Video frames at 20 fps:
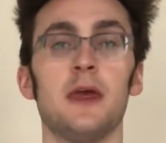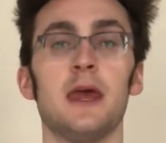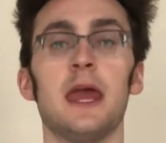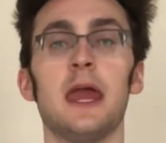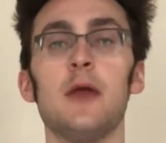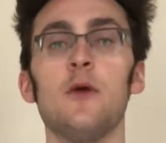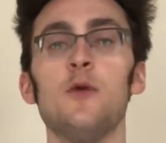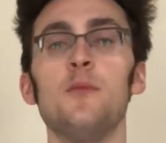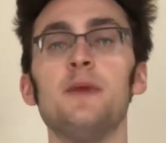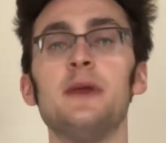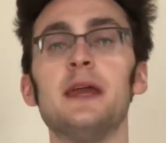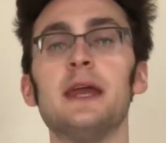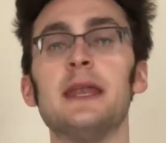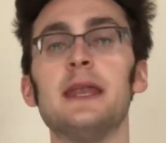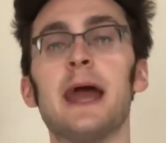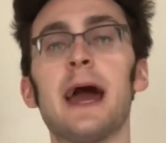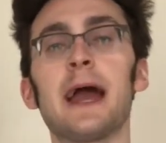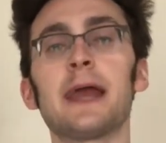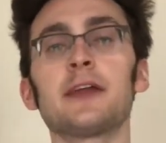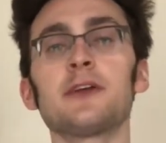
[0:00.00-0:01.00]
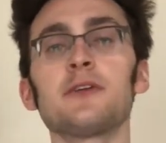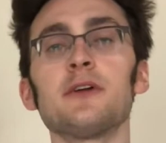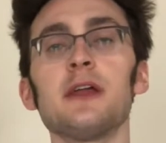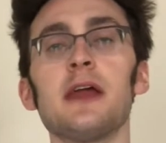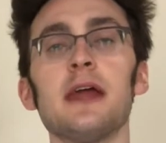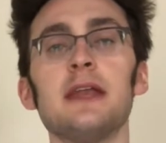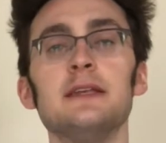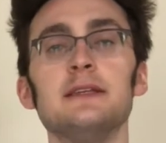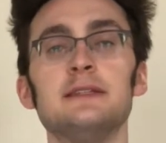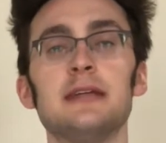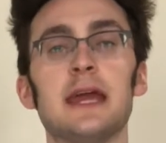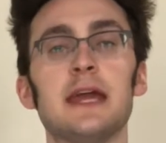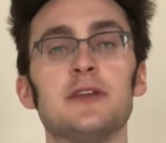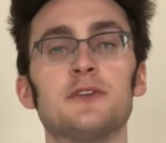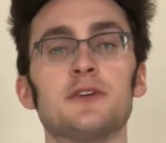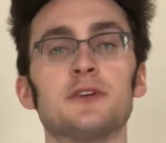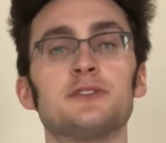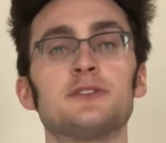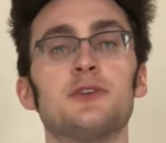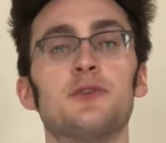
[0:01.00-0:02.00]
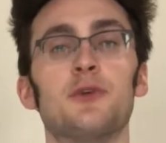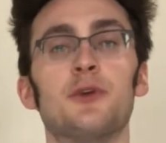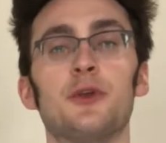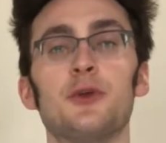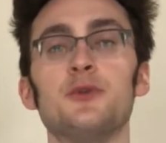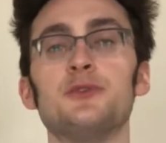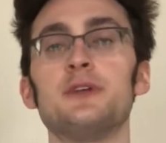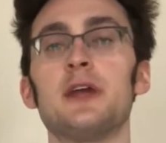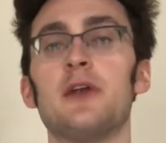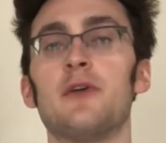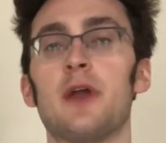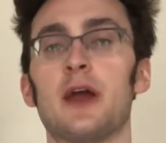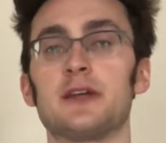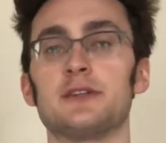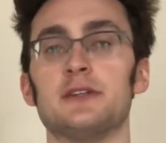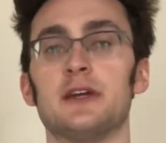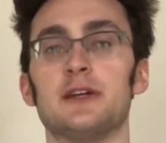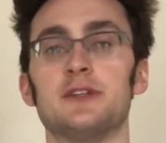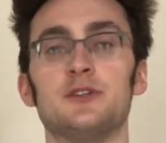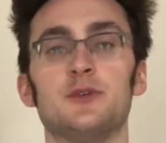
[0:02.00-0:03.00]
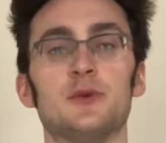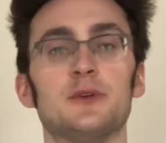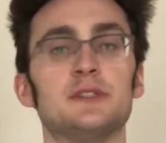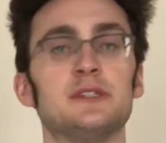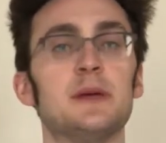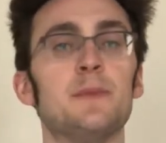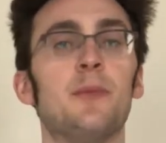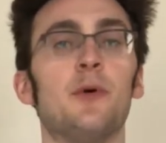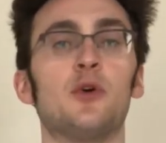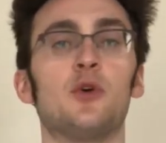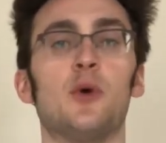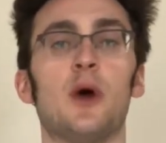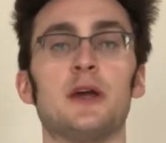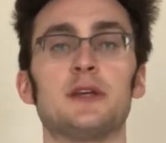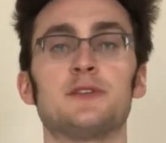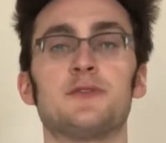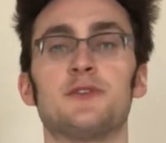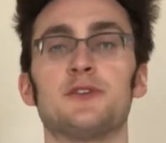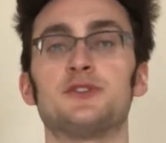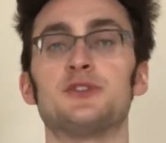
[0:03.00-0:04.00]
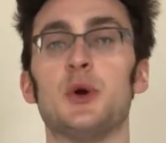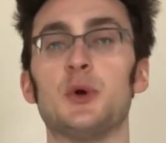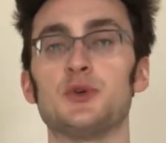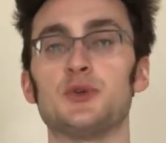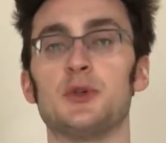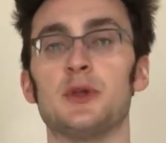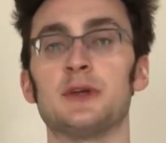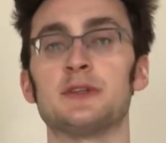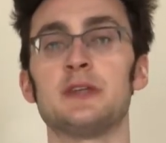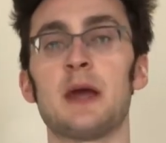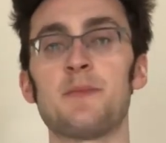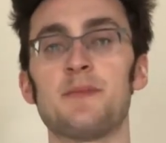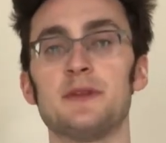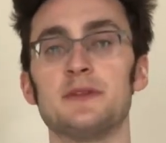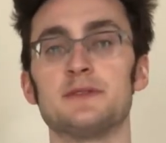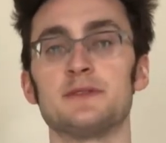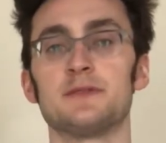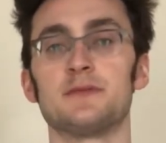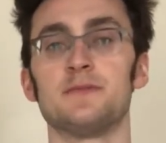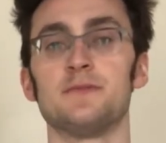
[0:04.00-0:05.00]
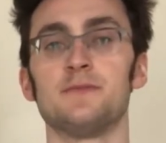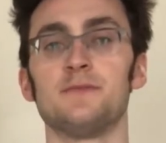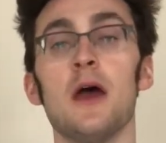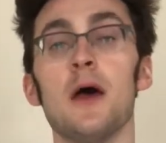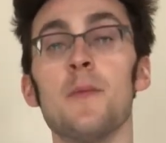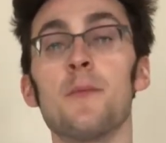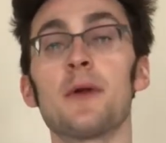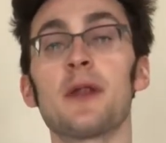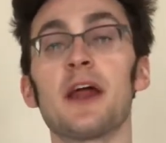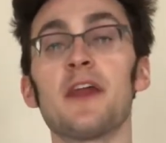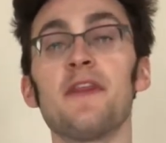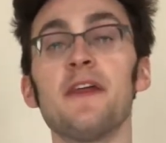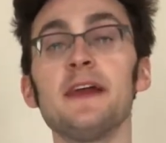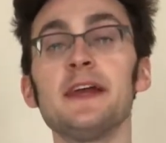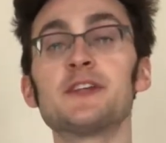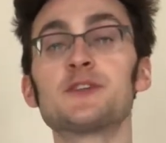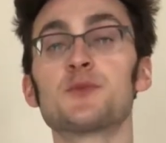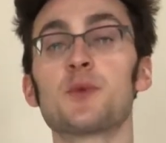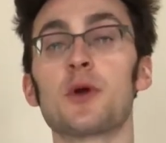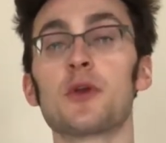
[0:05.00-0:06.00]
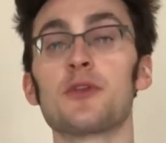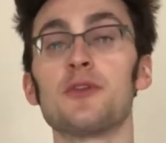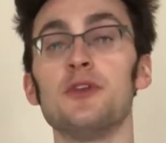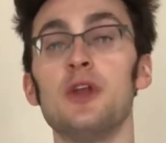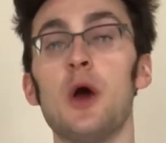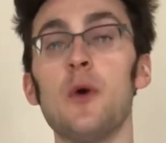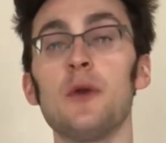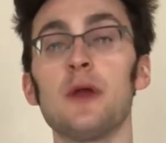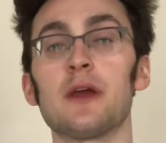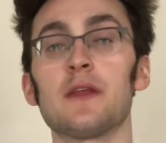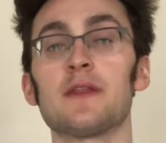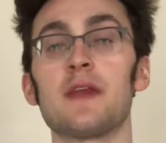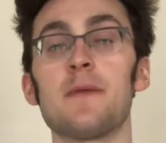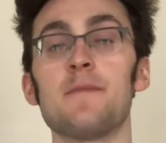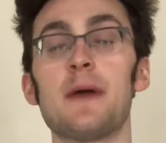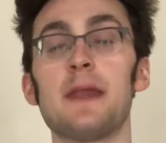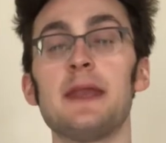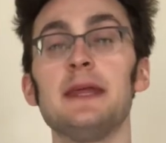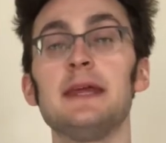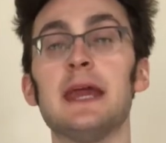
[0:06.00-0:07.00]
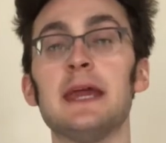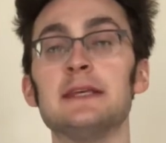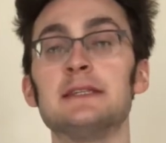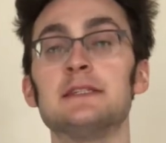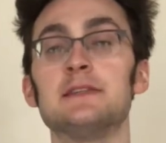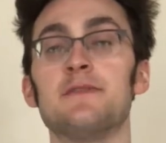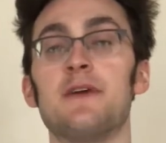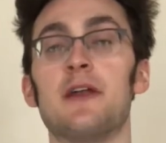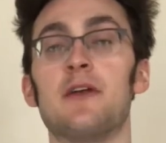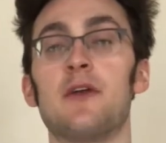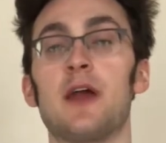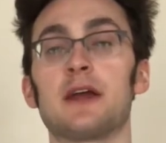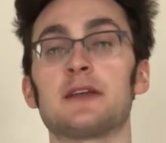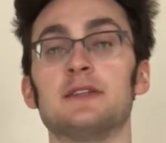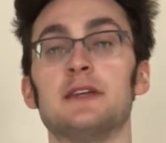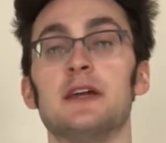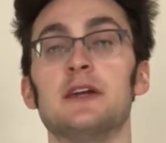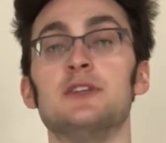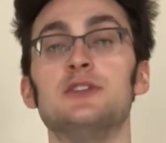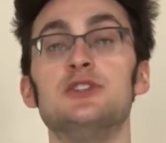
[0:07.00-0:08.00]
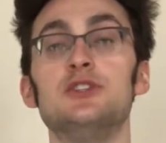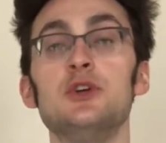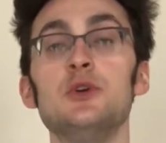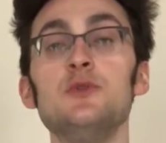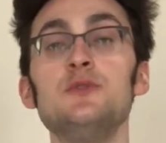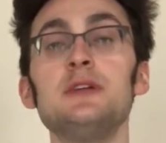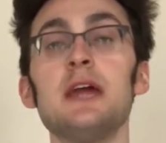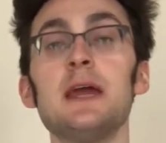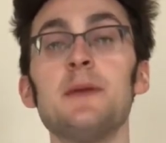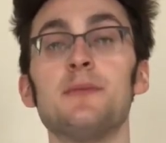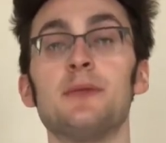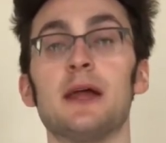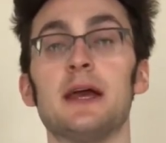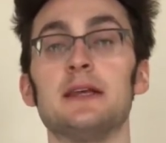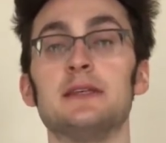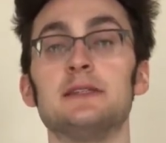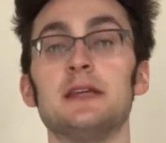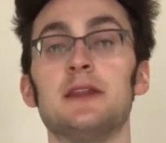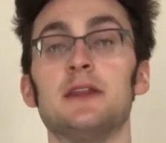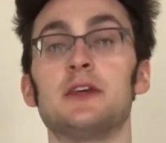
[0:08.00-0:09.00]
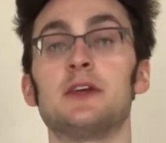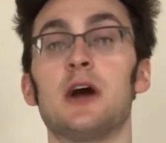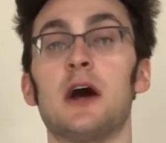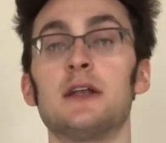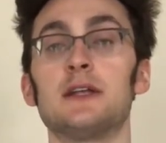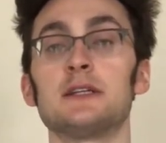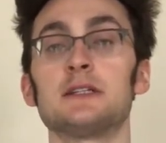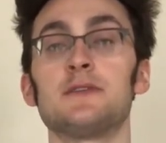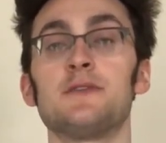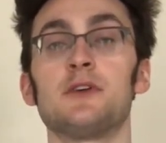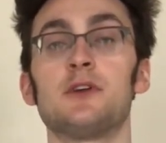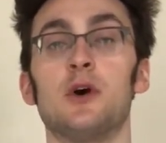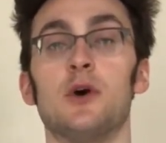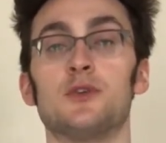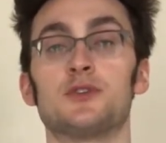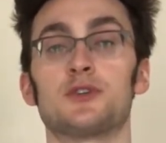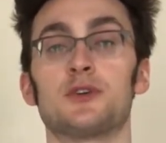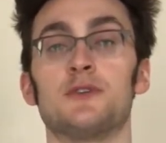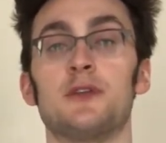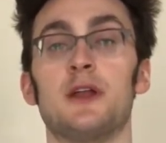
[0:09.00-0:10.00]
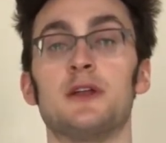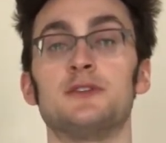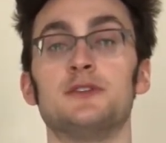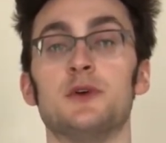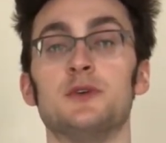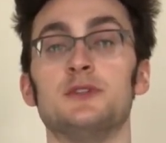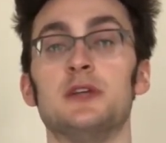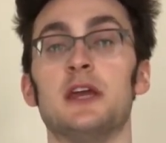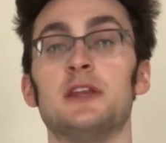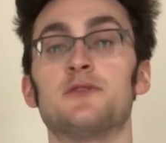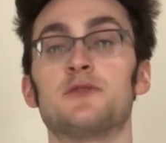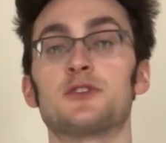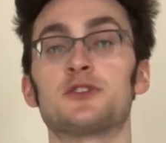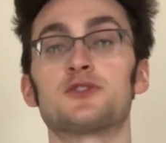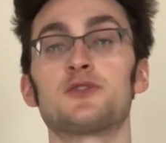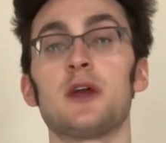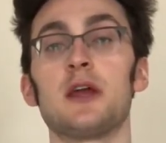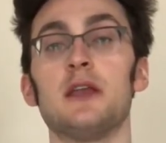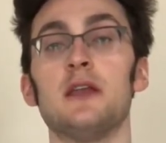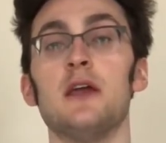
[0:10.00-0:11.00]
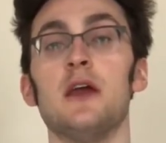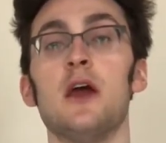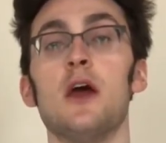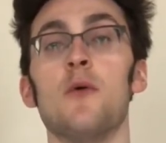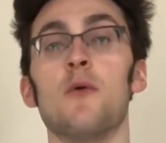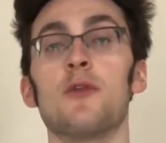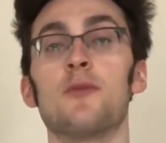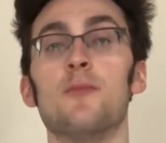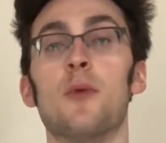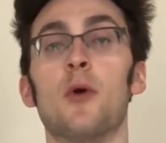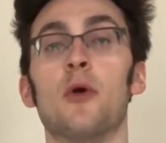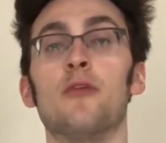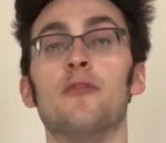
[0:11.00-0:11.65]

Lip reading: It would be inaccurate and dangerous to reduce anorexia to a simple quest for social acceptance. But I think it's worth noting that many cases of anorexia do take place in the context of a culture that associates restraint with moral